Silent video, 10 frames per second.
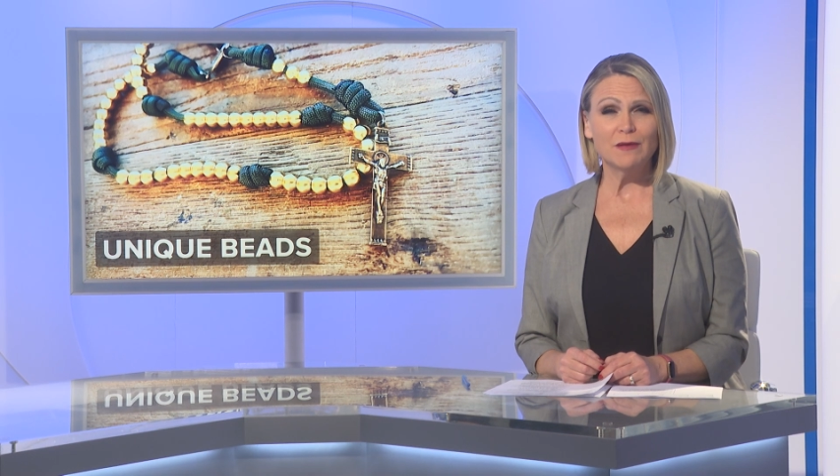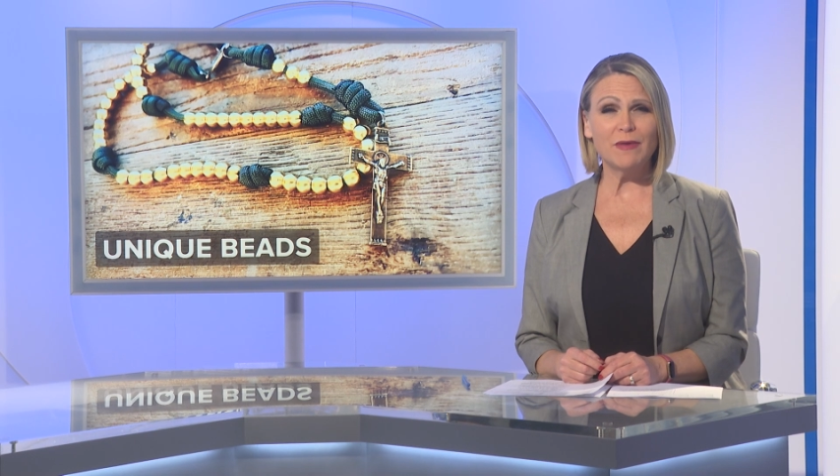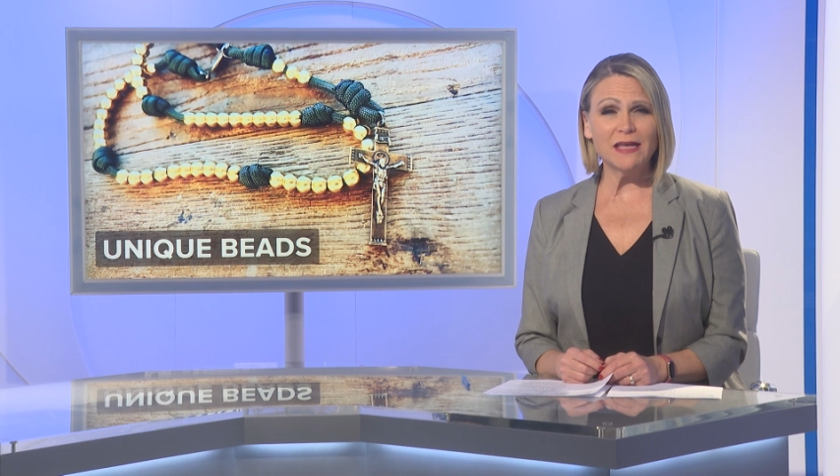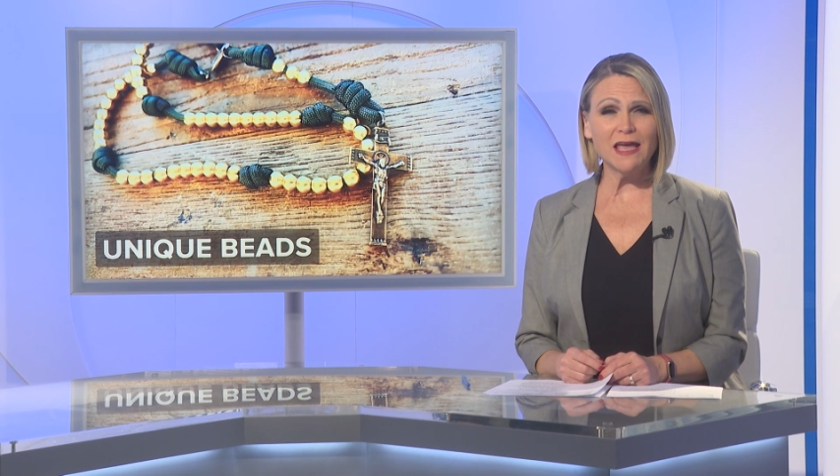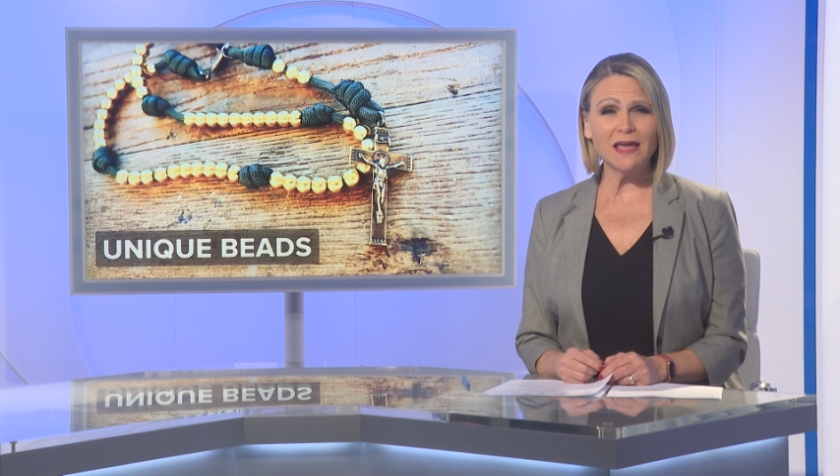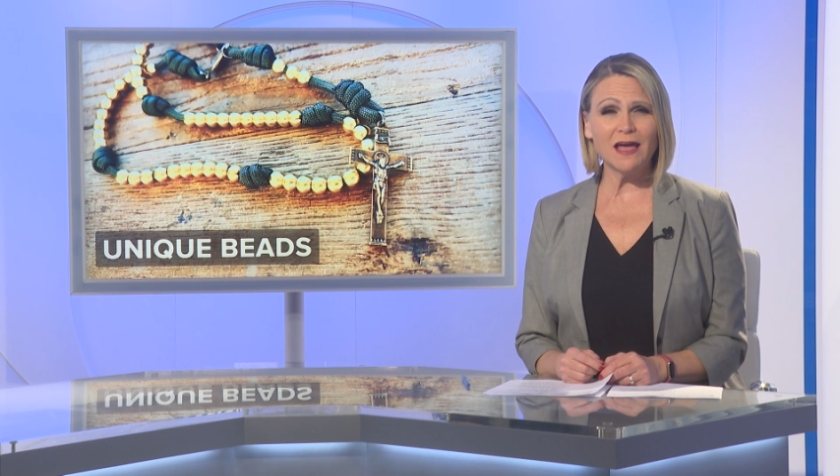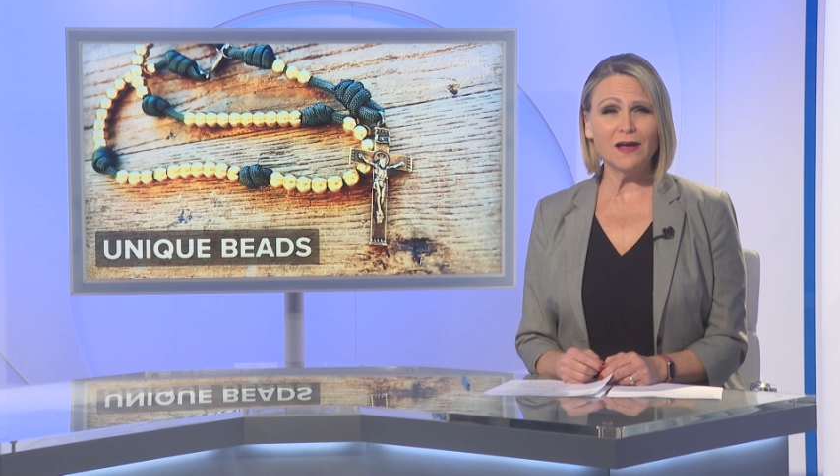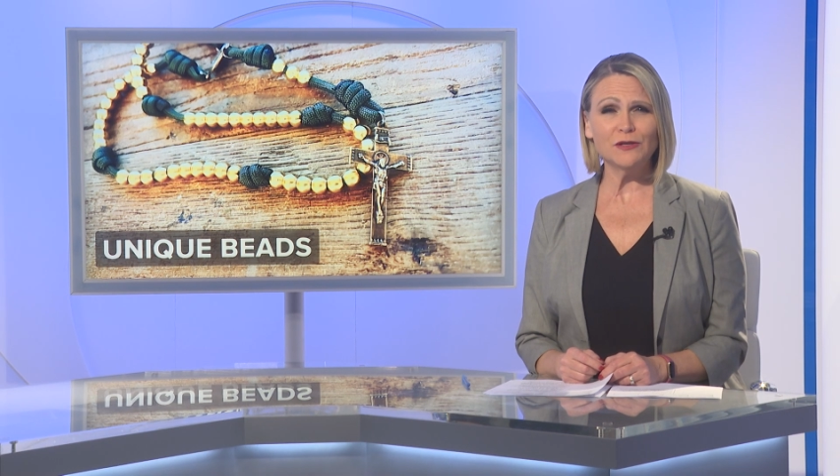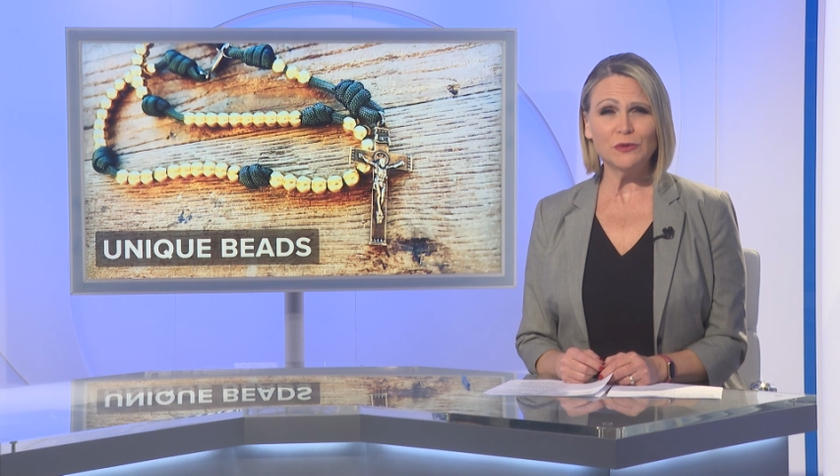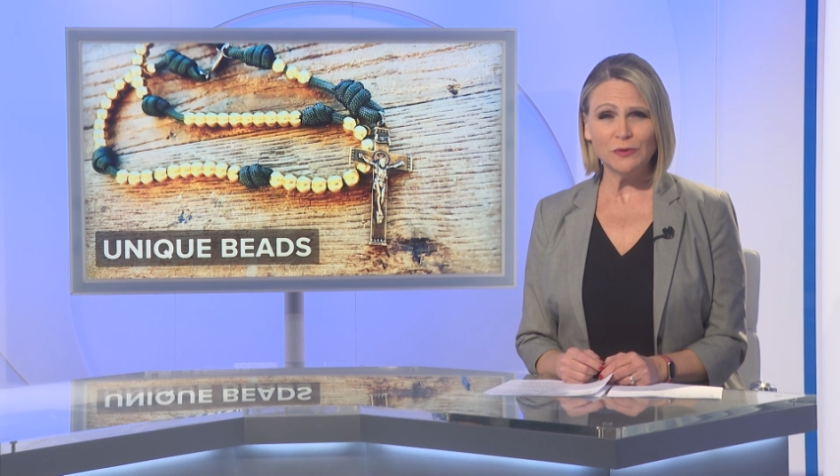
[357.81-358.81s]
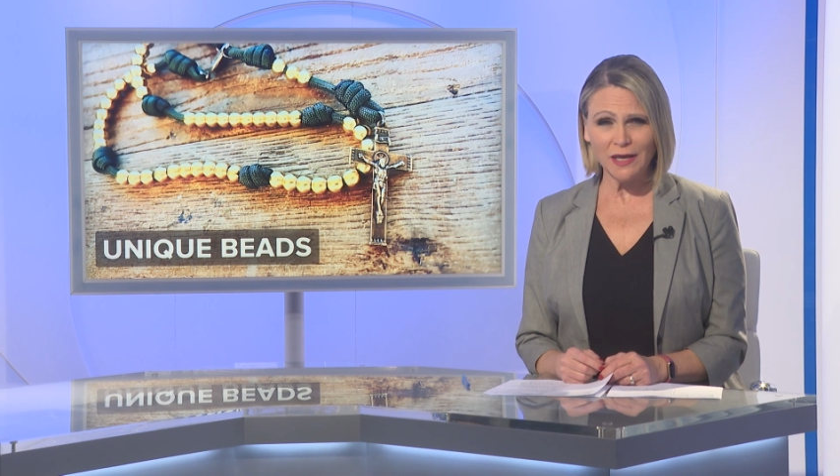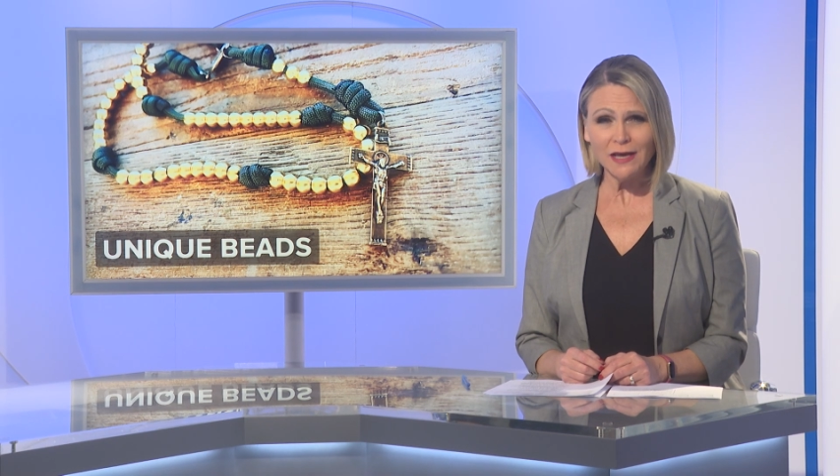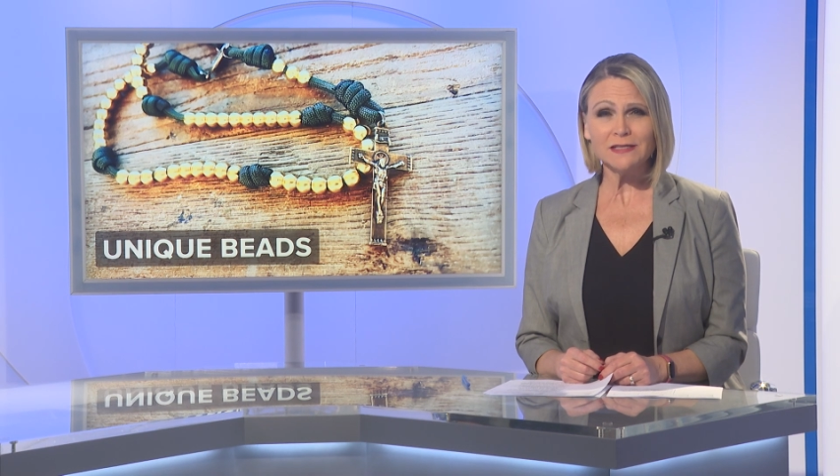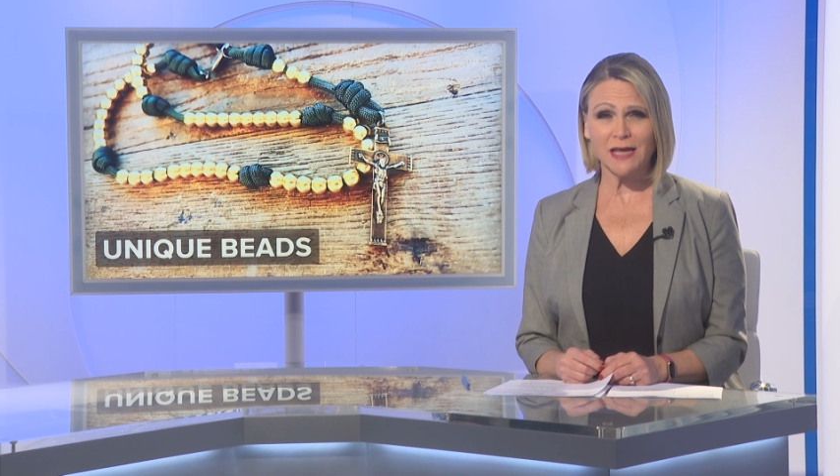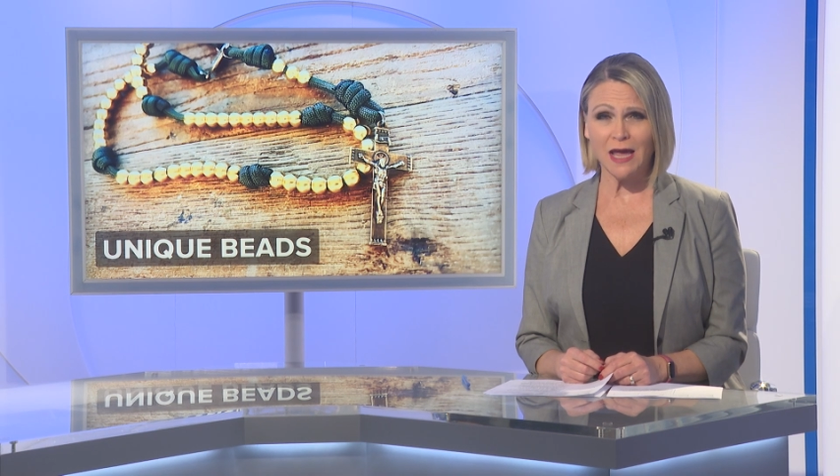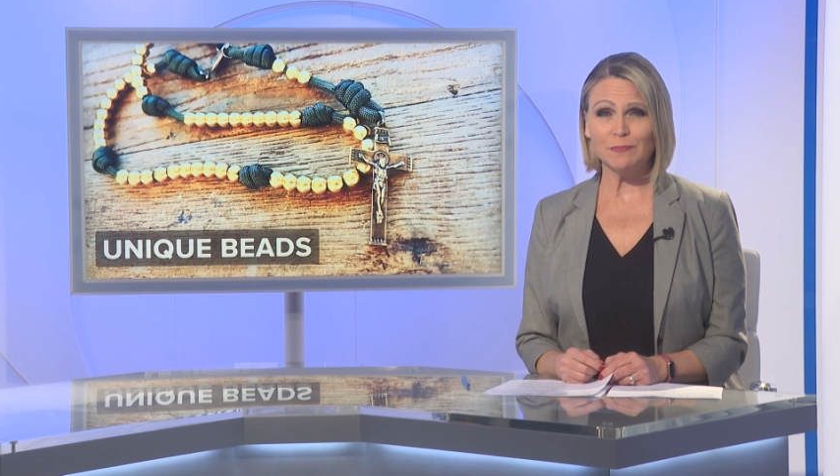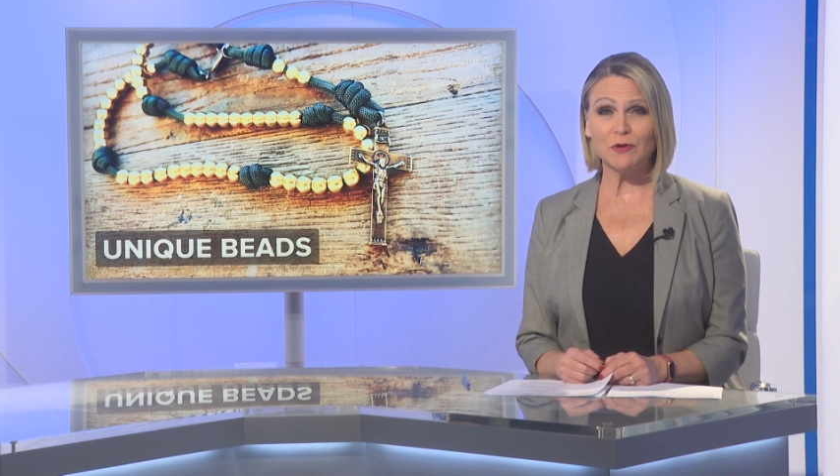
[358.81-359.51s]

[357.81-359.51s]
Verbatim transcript: making a unique type